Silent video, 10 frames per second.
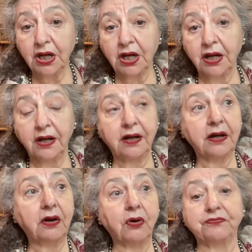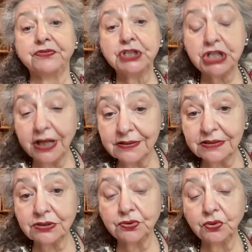of
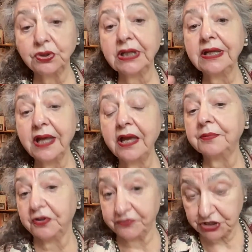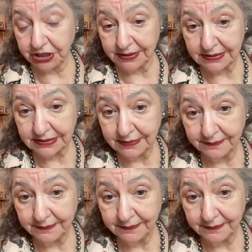chess to the game of chess.